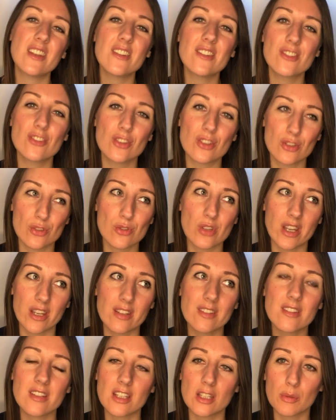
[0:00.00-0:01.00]
is
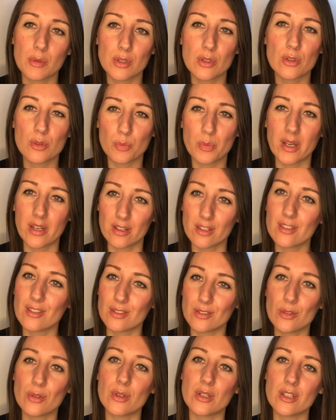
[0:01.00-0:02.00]
distracting when there's
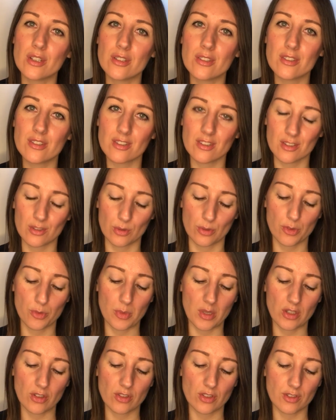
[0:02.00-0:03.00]
background noise, you know,
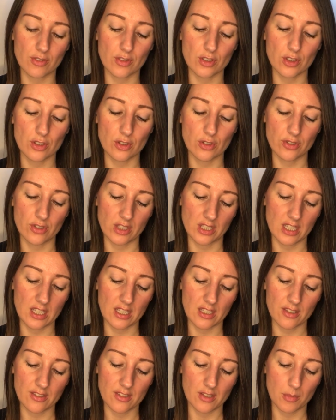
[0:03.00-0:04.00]
especially if you're using
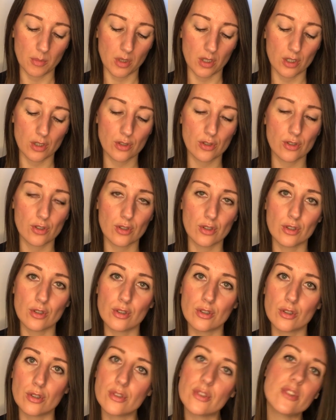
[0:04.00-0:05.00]
ASMR
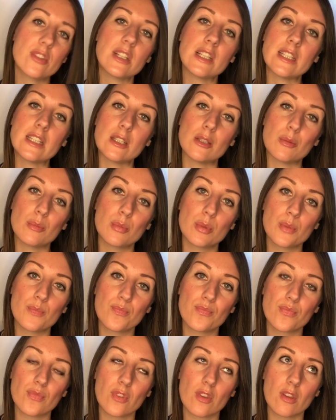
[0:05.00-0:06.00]
to sleep
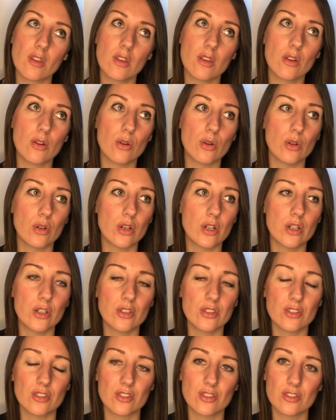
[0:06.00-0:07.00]
or
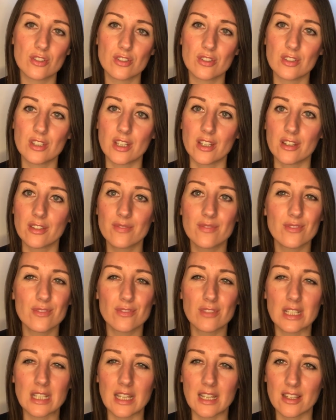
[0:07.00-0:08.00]
just, yeah,
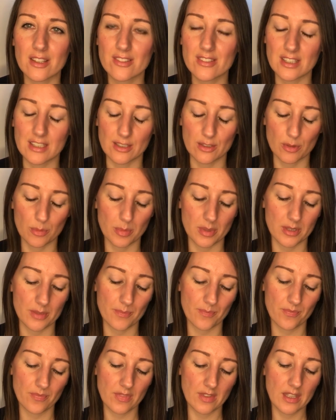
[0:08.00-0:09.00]
relax a little bit.
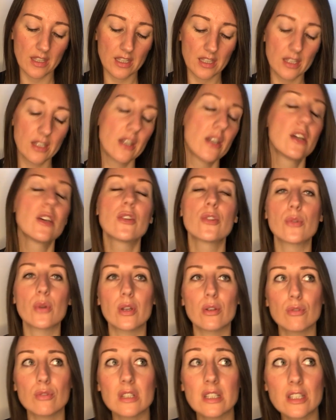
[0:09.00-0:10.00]
So
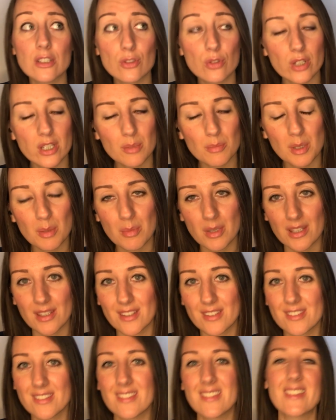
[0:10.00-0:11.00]
I really try my
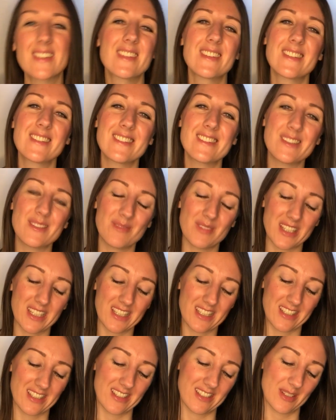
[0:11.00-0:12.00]
best to
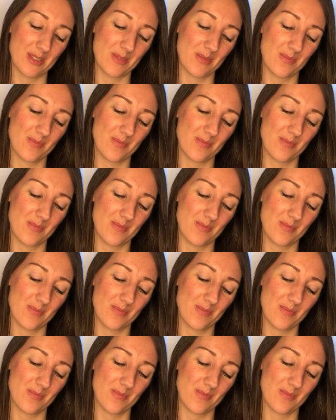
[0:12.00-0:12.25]
make it